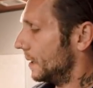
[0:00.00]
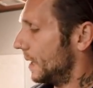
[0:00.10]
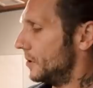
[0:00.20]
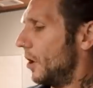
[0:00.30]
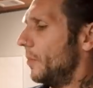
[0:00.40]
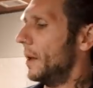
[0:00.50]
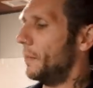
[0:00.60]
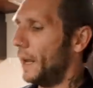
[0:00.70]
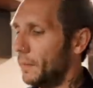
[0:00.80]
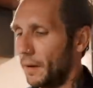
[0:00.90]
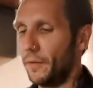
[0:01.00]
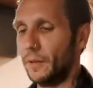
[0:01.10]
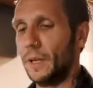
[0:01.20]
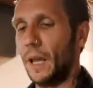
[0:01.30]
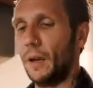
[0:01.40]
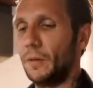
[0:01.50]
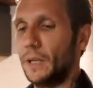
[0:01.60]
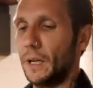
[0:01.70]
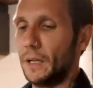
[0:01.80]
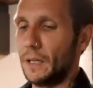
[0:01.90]
they taught me how to bake my first cake, which
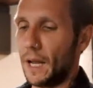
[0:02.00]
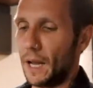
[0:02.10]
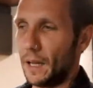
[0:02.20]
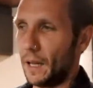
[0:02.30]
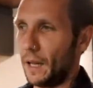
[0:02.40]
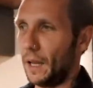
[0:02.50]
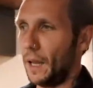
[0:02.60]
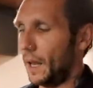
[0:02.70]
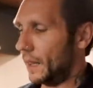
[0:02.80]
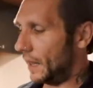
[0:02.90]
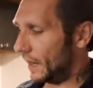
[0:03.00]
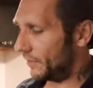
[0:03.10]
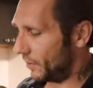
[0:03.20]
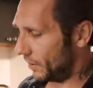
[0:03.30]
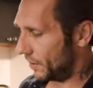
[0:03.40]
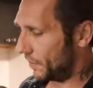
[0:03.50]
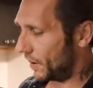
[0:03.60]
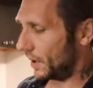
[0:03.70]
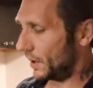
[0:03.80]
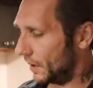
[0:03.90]
I did today, and then they, they left me with a
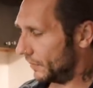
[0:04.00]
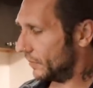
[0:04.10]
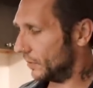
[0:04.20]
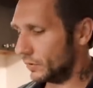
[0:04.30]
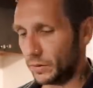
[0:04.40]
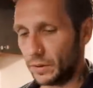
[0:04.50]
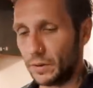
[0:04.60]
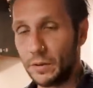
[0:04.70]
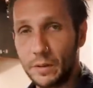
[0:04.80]
parting gift, which was